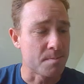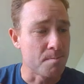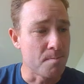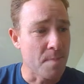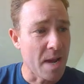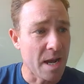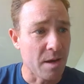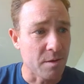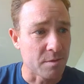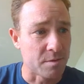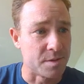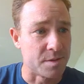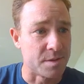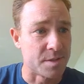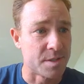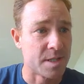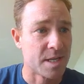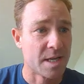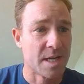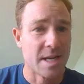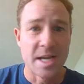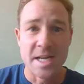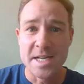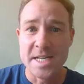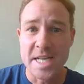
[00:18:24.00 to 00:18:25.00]
mountains,
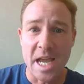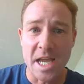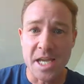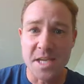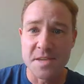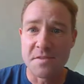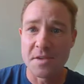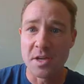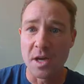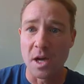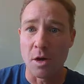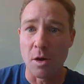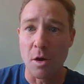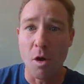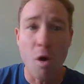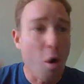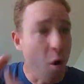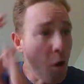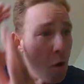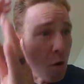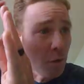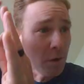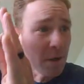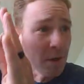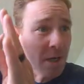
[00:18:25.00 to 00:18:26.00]
now you've got
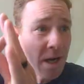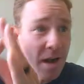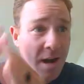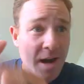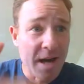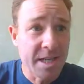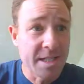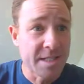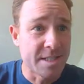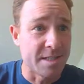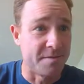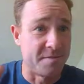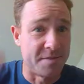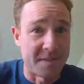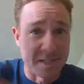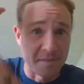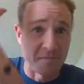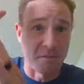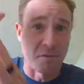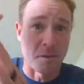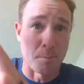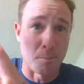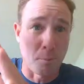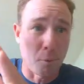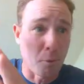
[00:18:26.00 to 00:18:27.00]
all kinds of
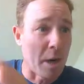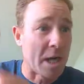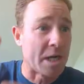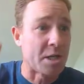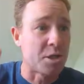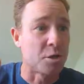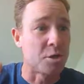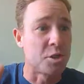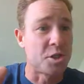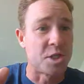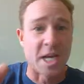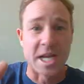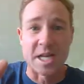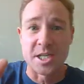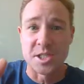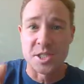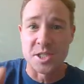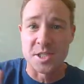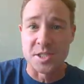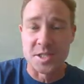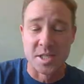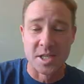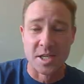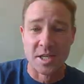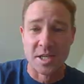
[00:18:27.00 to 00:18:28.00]
different pressure
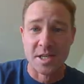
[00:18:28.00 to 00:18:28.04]
changes